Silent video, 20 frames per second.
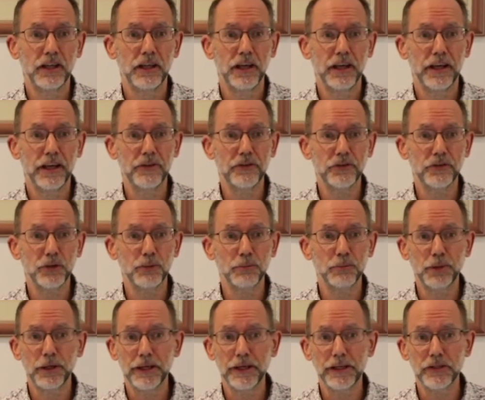as
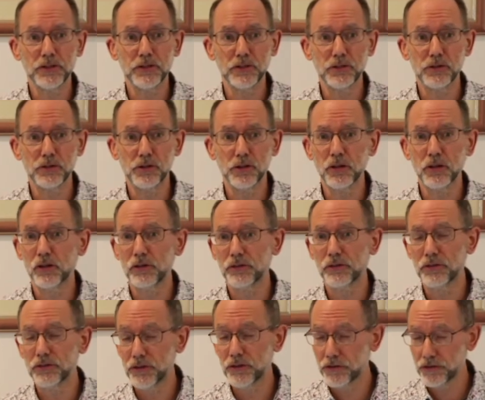compared to God
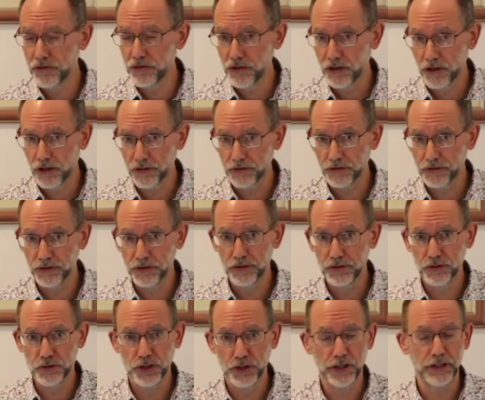does not
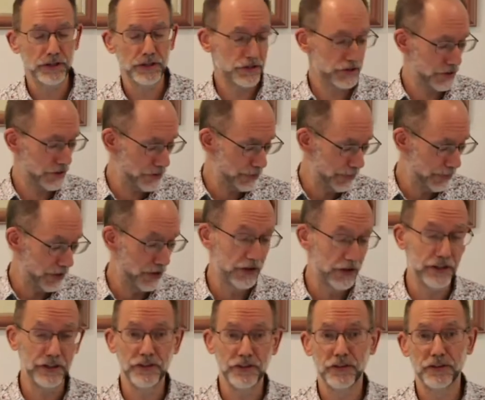change his
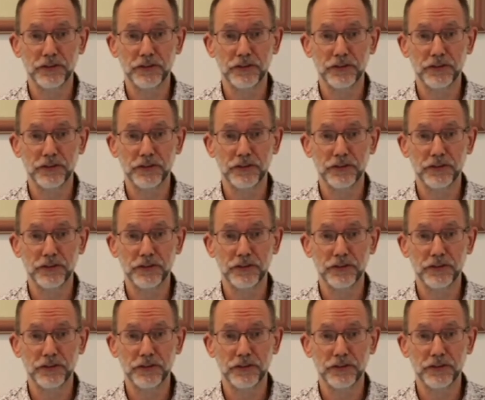mind.